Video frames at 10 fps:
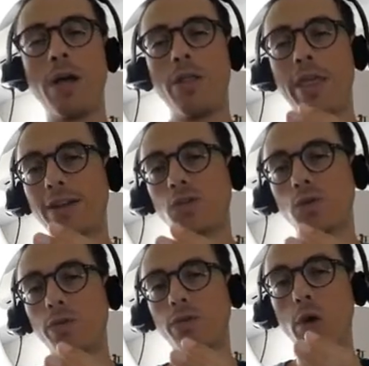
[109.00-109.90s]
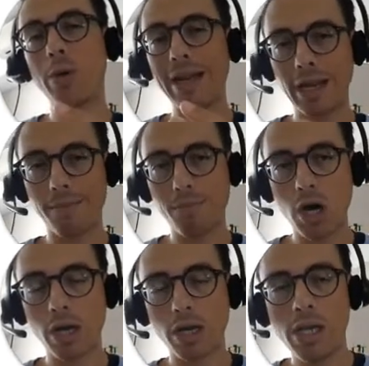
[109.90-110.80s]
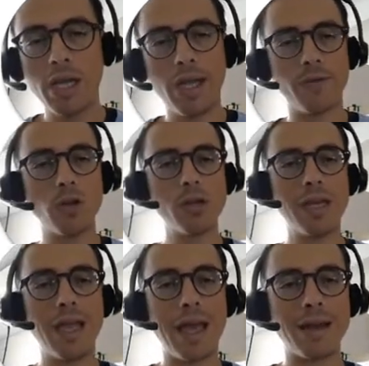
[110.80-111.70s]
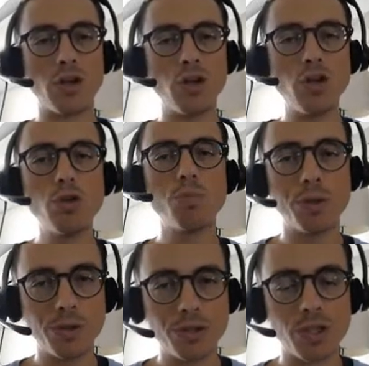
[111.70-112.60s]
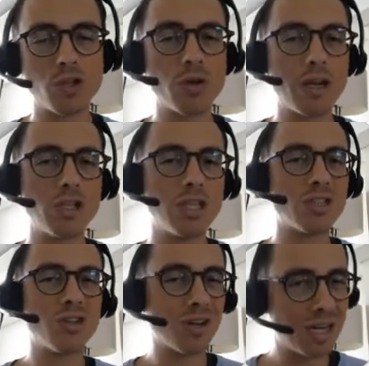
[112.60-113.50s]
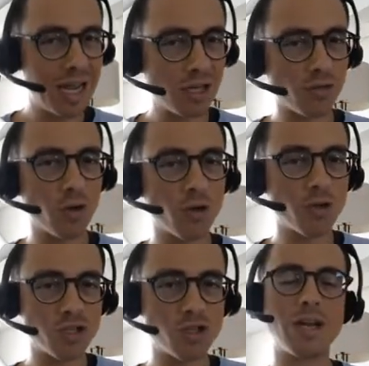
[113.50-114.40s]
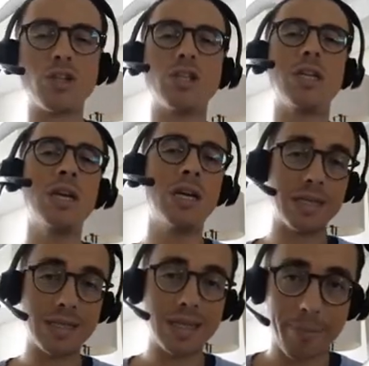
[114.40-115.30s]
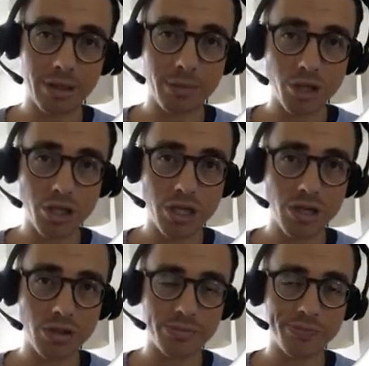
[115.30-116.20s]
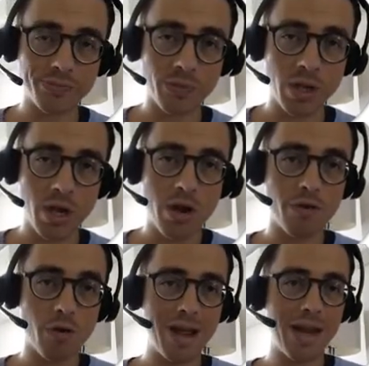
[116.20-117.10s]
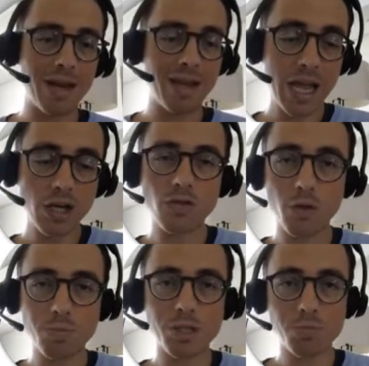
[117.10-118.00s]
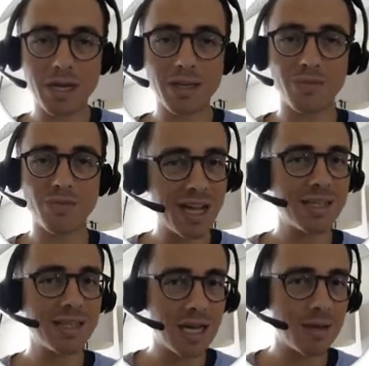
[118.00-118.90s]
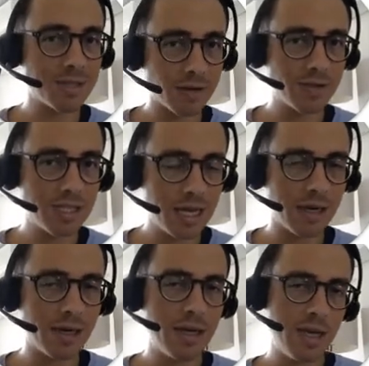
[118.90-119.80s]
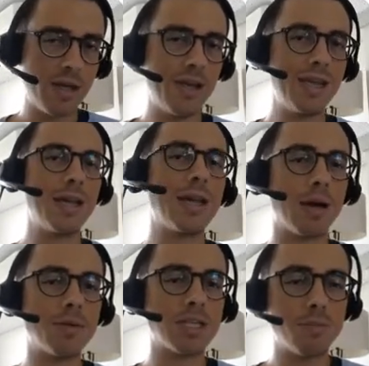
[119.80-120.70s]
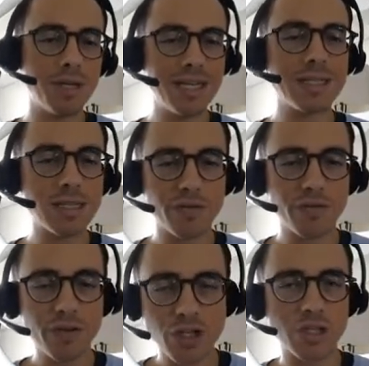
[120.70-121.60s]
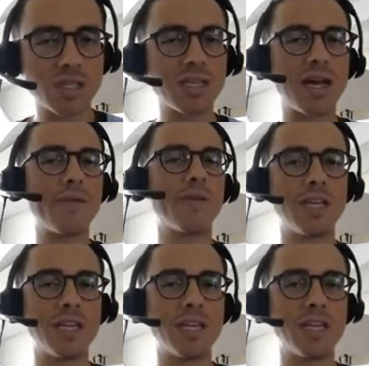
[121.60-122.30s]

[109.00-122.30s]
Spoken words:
that sort of lower income market. If you're looking at new builds, the strategy is not cash flow, the strategy is capital appreciation. From a cash flow perspective, 9 times out of 10, the income is going to be insufficient to cover the